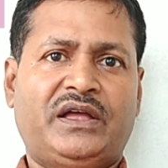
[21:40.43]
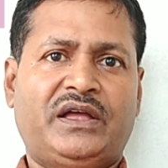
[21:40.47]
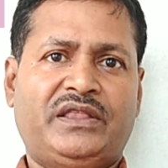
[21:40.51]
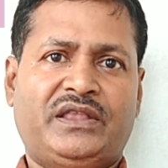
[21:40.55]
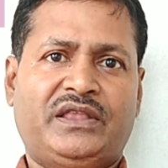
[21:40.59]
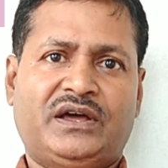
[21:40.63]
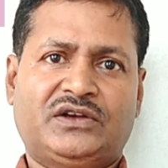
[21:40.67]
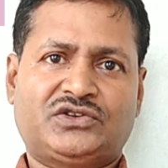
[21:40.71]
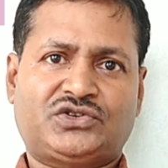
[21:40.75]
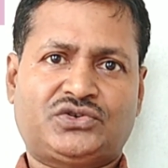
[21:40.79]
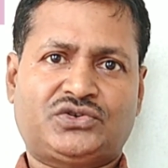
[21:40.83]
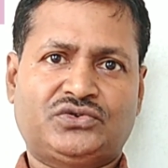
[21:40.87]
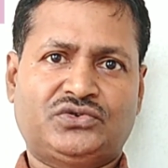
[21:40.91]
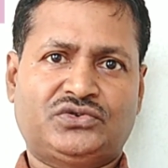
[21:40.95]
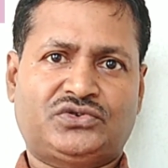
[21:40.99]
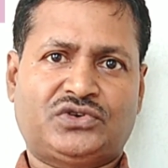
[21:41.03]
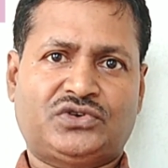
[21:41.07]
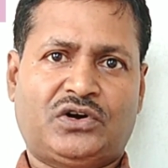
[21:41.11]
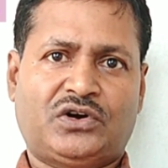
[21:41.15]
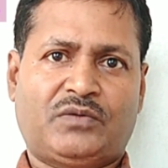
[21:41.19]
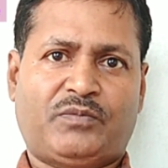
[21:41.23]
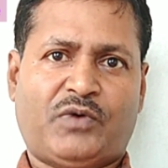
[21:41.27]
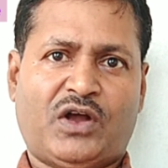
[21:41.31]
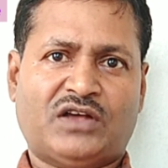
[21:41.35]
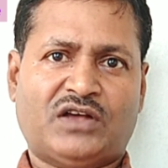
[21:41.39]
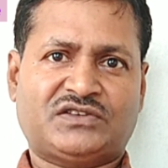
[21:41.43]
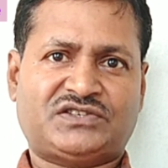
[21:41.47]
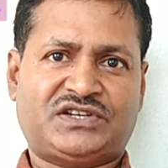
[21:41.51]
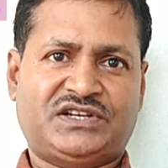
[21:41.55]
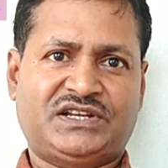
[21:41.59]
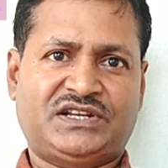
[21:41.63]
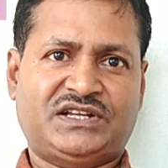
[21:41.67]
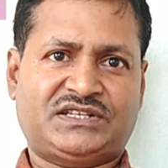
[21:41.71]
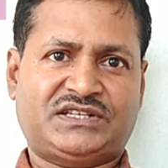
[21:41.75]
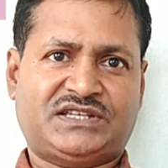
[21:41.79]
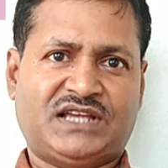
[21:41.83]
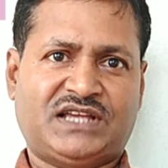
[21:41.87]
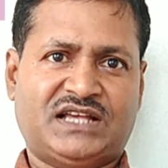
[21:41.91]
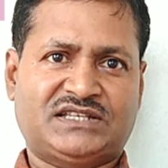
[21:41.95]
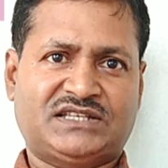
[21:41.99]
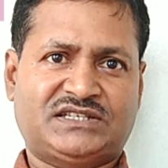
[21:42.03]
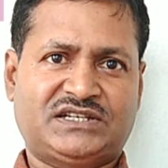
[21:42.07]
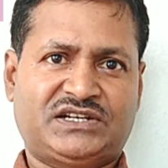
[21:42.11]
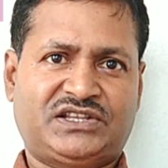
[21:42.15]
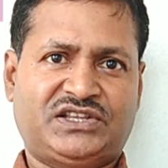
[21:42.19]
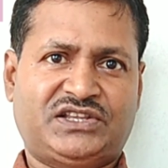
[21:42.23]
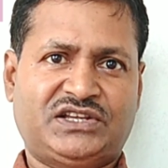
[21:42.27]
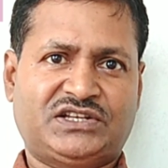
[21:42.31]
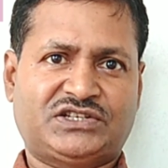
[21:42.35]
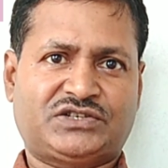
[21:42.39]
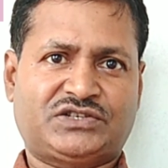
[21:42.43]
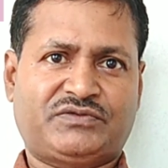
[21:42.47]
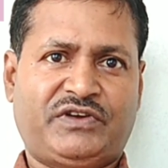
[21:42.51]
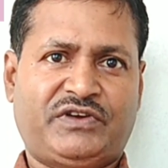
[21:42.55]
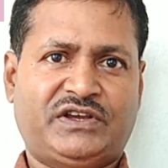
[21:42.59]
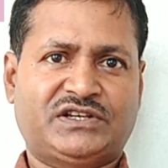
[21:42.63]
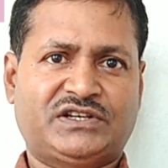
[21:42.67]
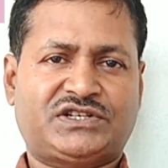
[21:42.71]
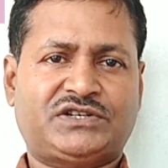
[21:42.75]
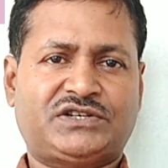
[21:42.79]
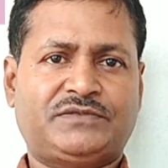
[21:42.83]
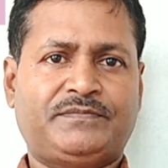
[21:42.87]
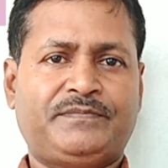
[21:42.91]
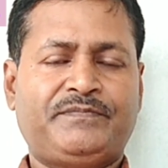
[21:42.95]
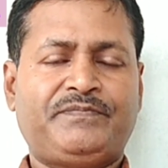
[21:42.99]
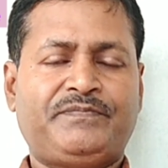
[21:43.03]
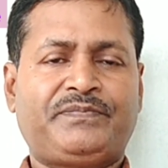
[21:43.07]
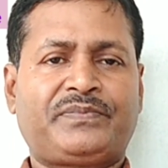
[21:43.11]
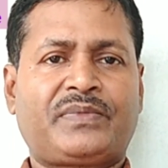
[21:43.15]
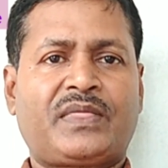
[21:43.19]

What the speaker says: in the suit or proceedings as it thinks fit.